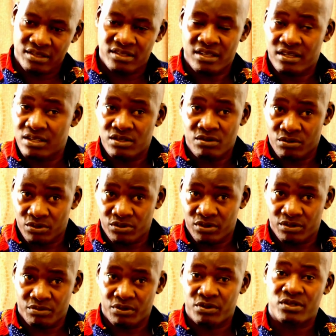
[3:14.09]
is the key
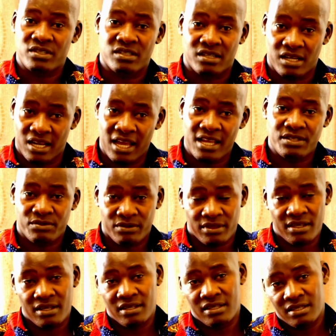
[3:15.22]
solution, because it lies
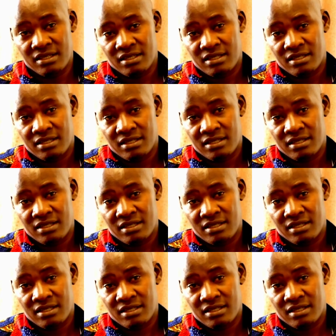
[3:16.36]
within